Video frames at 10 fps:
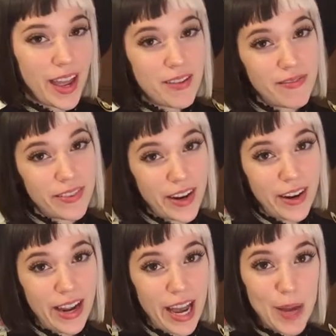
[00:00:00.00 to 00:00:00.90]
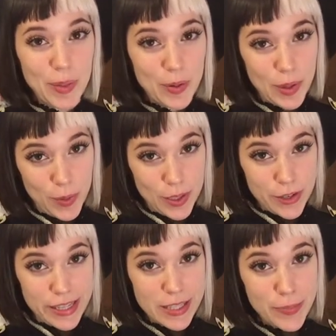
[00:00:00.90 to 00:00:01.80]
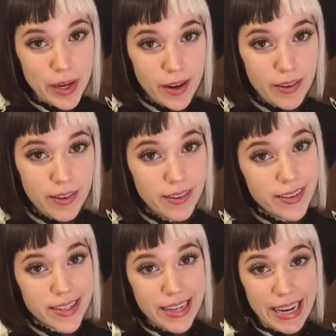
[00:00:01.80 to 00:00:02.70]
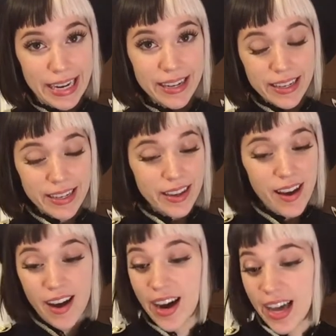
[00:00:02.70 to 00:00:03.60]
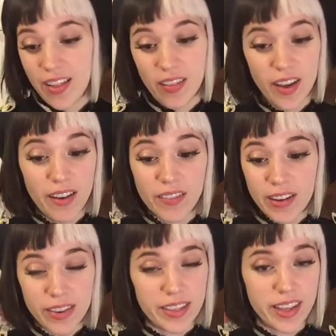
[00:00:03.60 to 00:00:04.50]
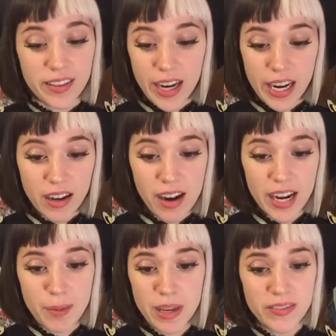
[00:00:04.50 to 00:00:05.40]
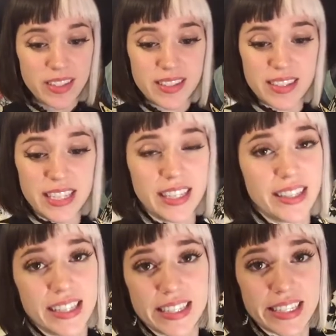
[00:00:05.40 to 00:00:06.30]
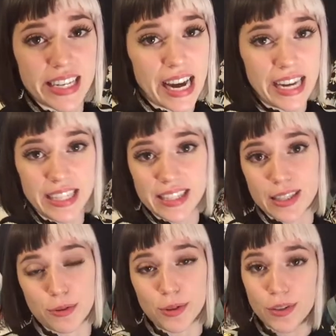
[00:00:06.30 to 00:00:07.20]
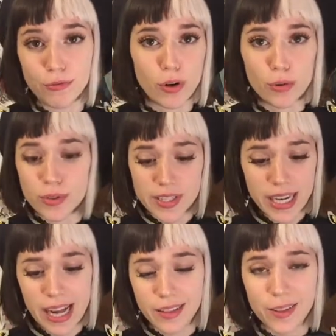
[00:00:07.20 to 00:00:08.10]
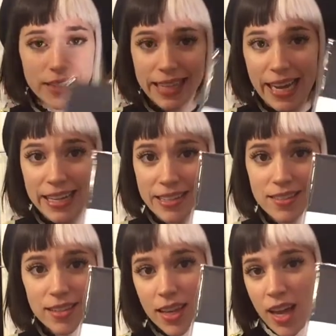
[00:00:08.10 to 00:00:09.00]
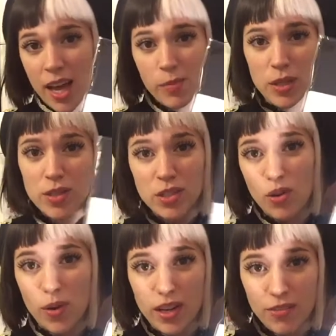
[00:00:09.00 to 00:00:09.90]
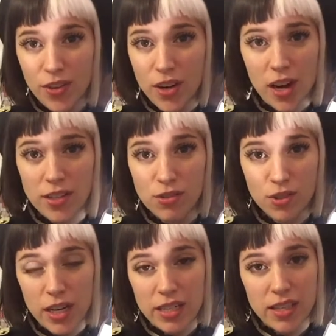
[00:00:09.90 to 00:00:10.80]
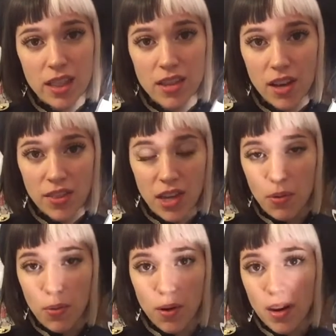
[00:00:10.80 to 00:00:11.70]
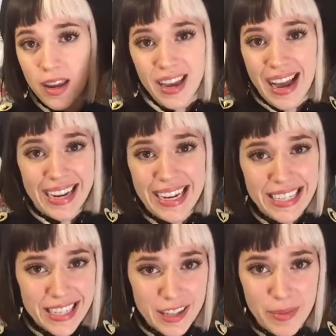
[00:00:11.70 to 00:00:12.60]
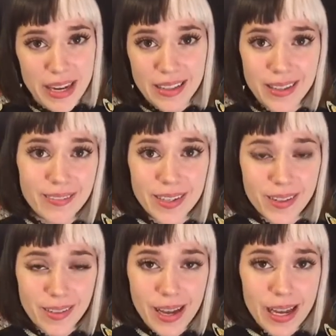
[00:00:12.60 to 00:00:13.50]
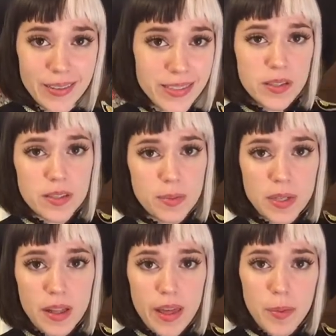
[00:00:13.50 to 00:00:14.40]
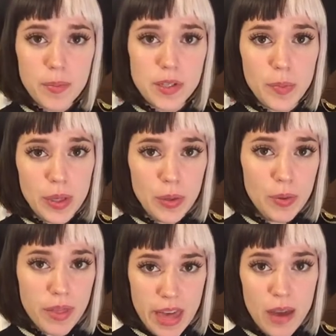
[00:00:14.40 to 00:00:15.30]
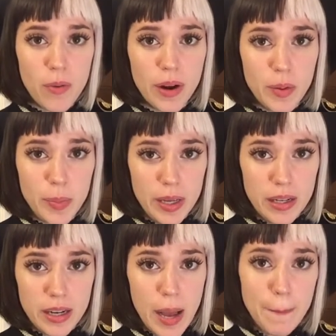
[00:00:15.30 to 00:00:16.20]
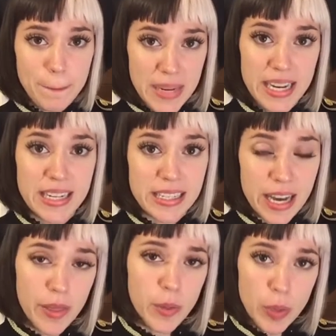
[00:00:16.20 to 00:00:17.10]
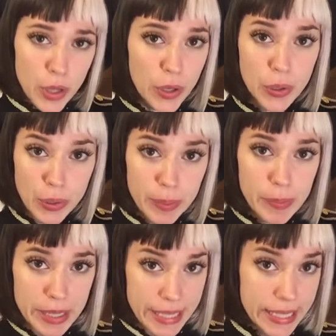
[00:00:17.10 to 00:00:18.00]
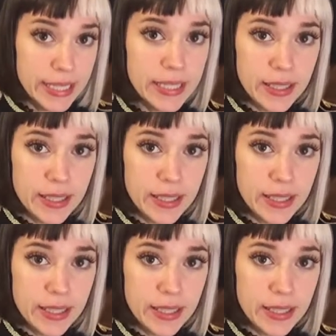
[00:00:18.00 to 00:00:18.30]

I am very happy with what transpired here tonight. I love everything that I got. I'm even seeing these tights through a rose-colored lens, I mean, so what if they're not as gray as I thought they were? I can't tell them how to live their lives. It's up to them to be who they want to be, not me to tell them who to be.